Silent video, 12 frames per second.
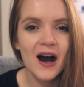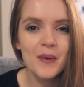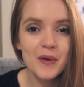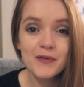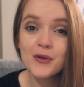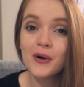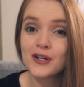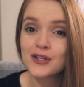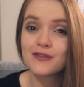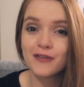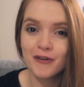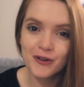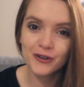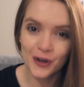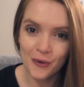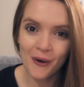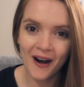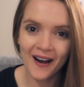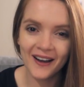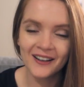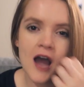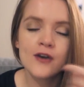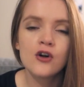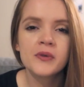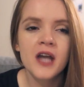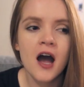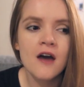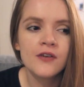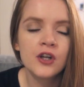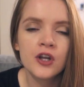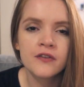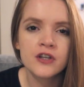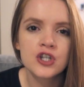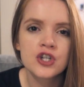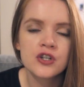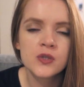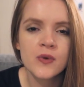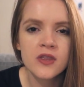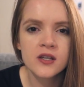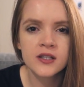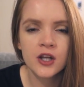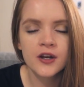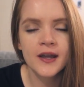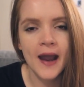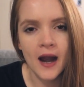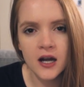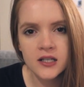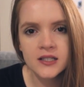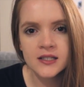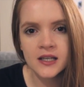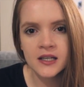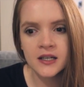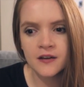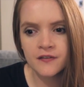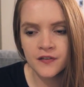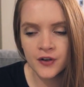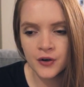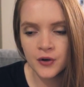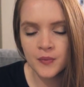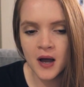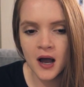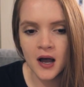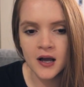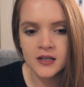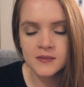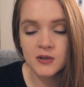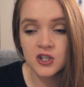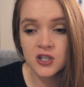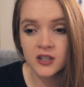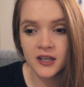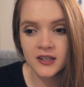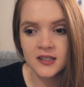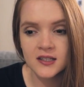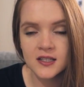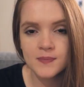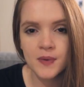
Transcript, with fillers: um, if you watch the film, you'll know why. I normally have a lot of issues when there's a lot of characters in a film, uh, especially like this,